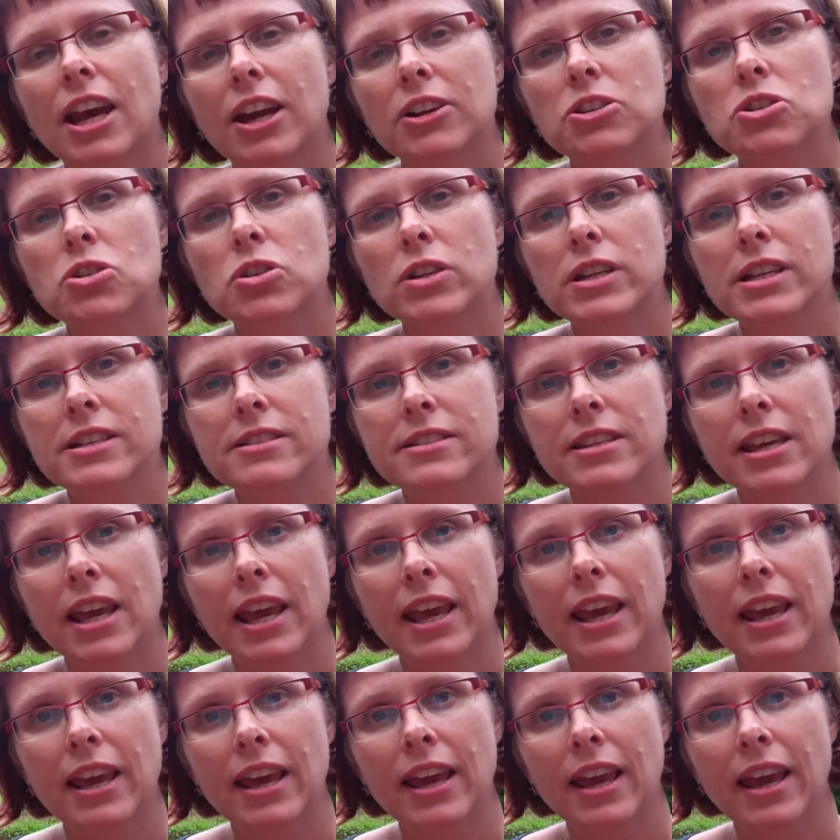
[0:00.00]
countries
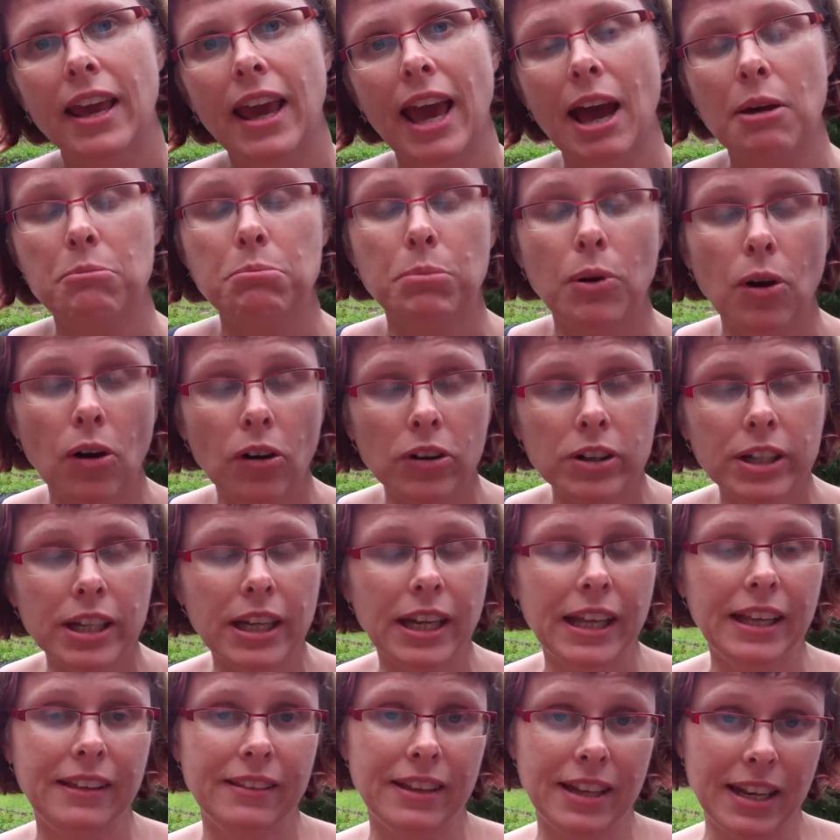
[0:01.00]
here at Bonn
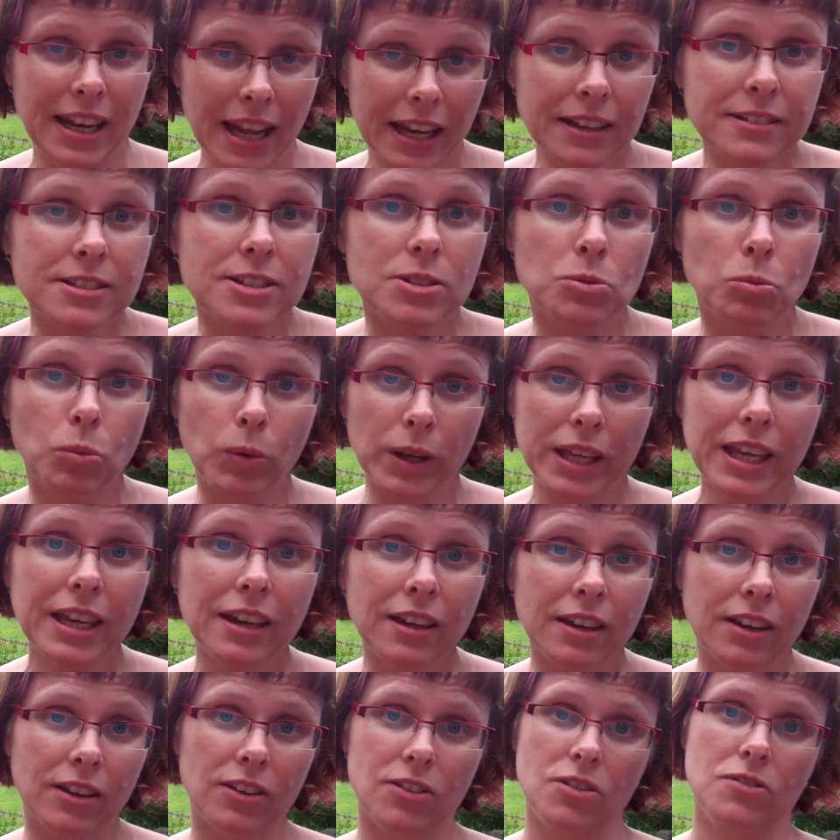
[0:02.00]
in the next
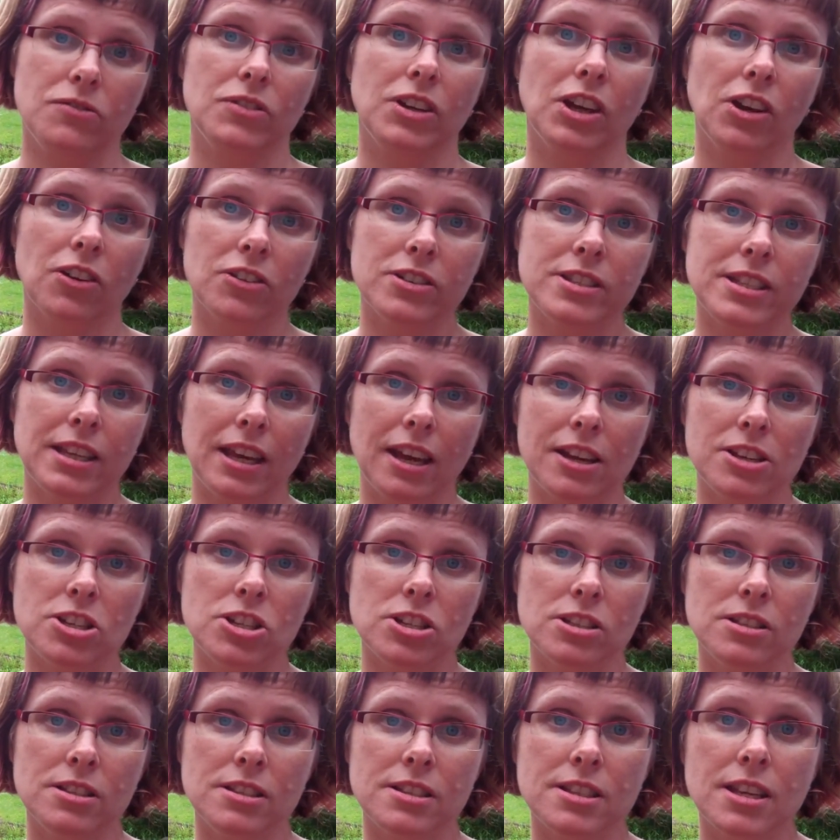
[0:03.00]
week of
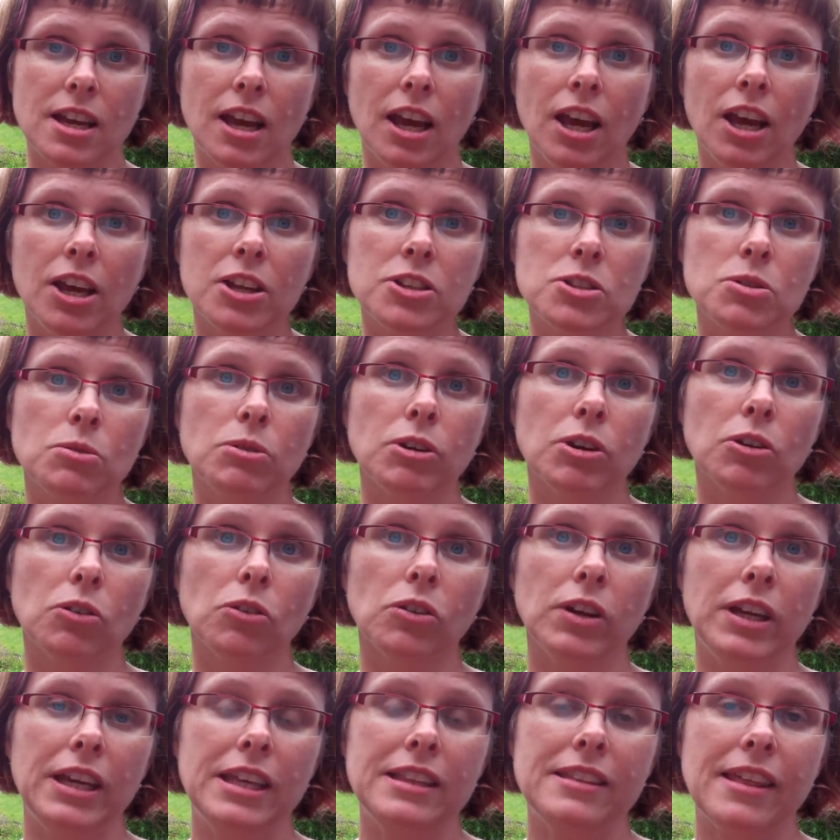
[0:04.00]
negotiations to
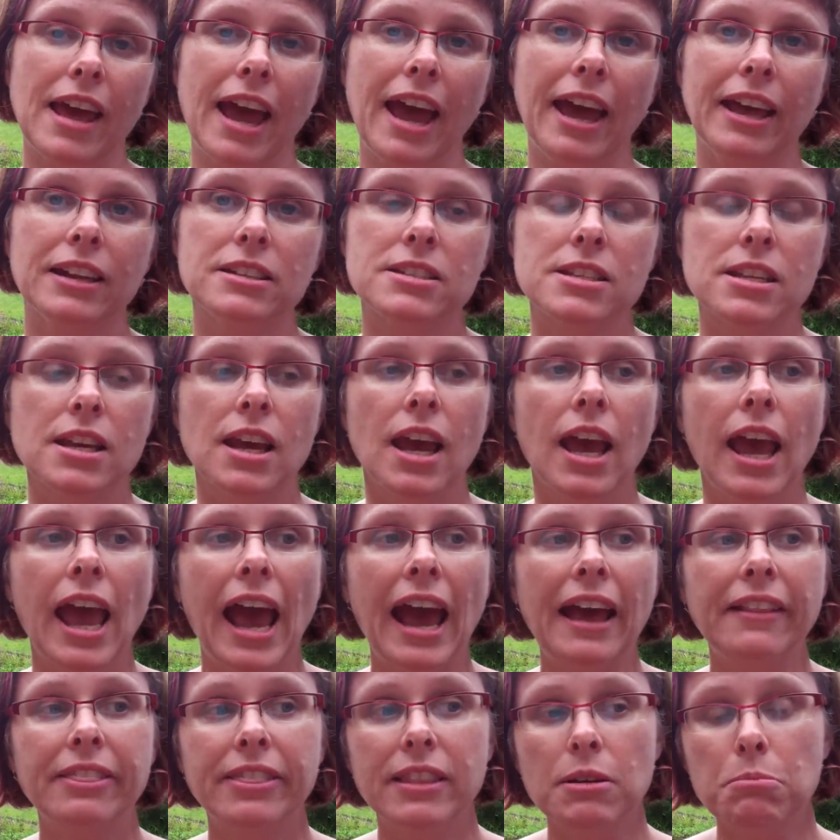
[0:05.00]
agree that
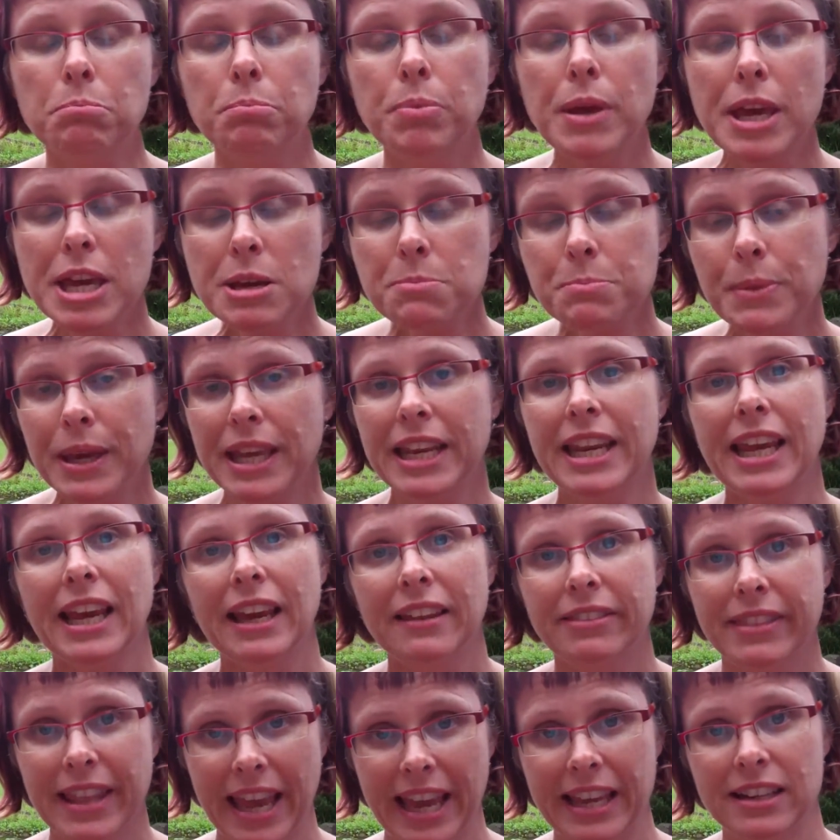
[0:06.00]
at the big meeting
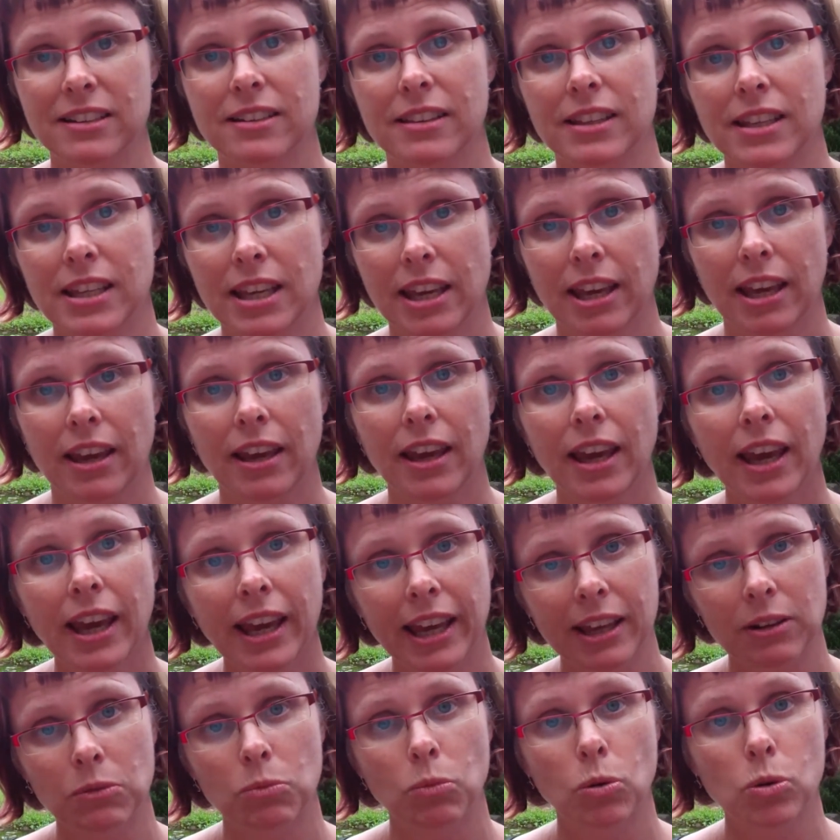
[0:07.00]
at the end of the year
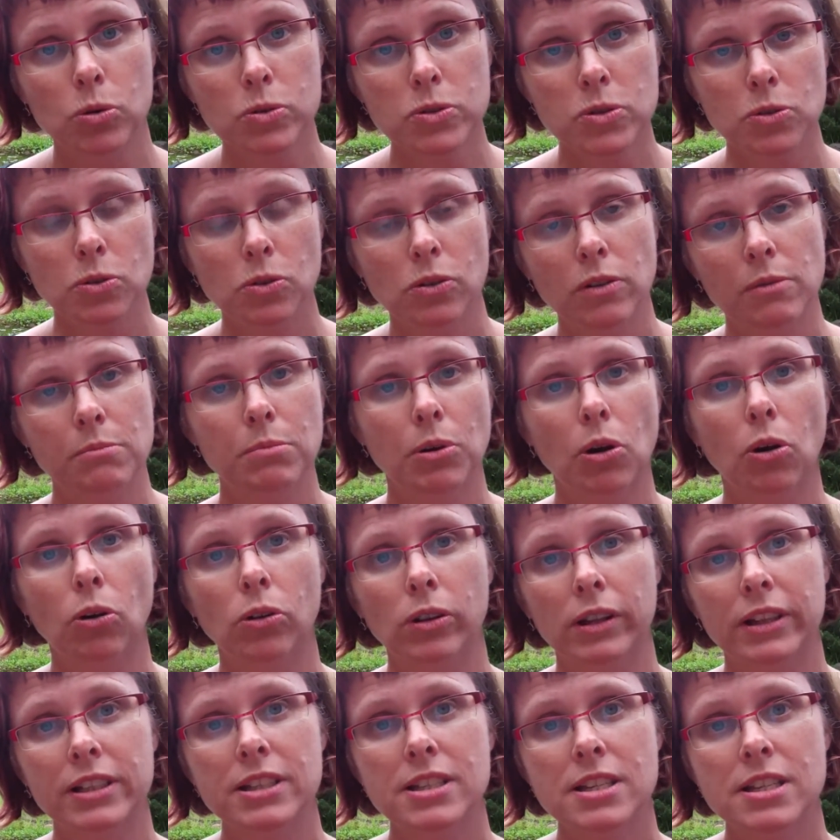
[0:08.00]
in Warsaw in
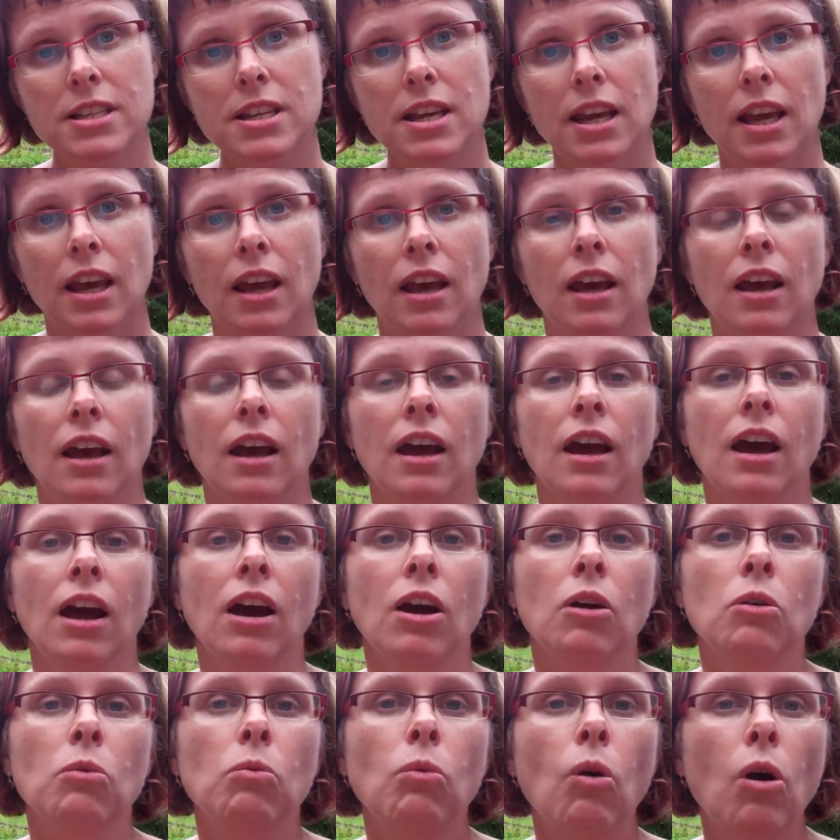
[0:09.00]
Poland,
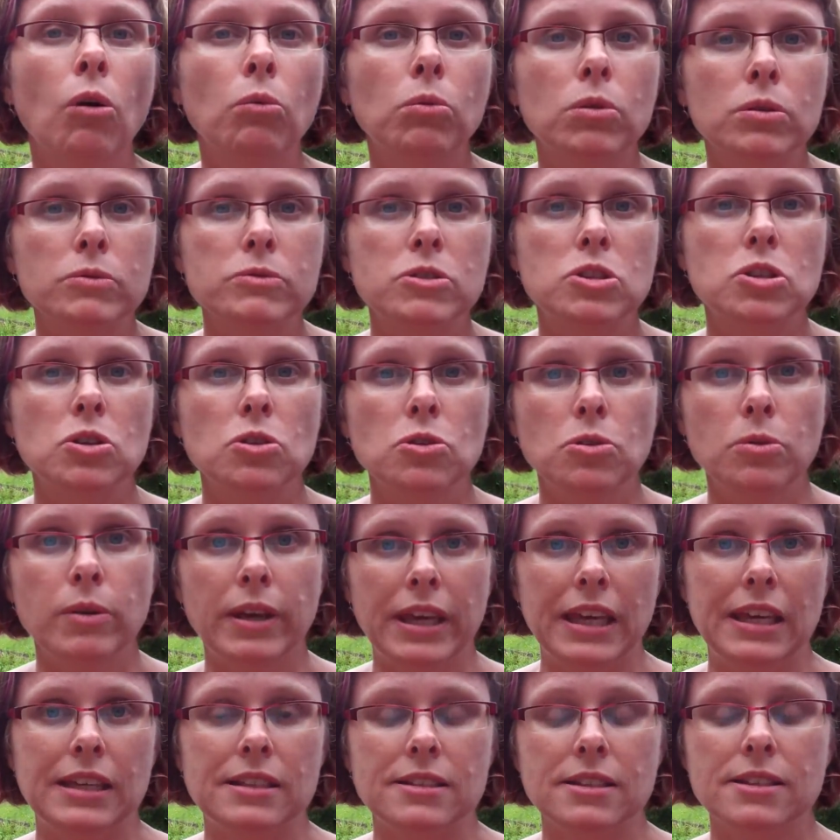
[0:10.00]
what we'll do
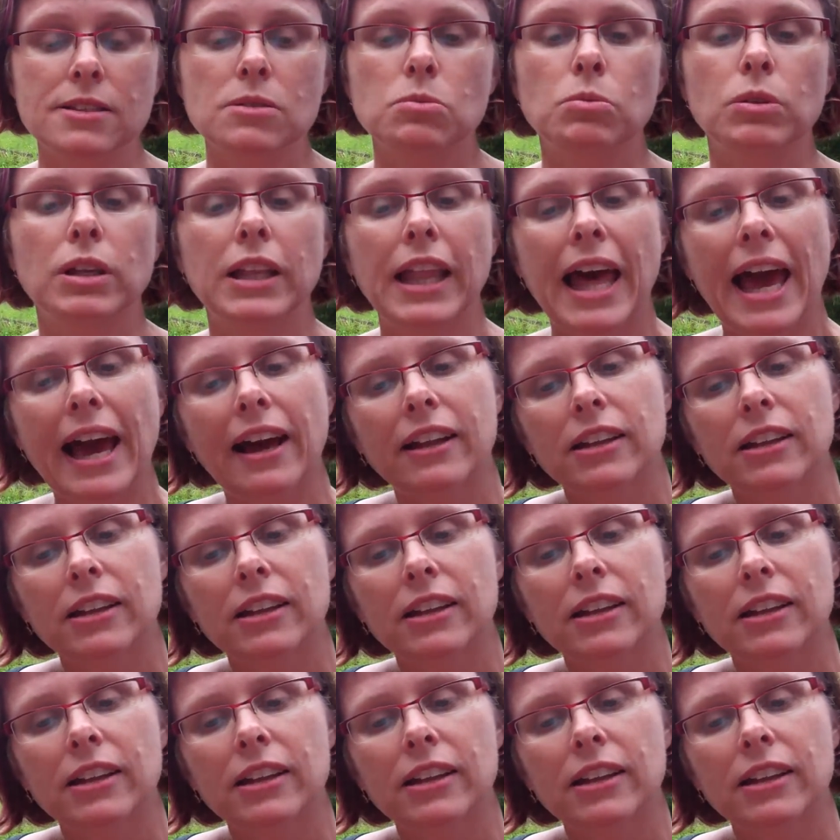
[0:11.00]
is we'll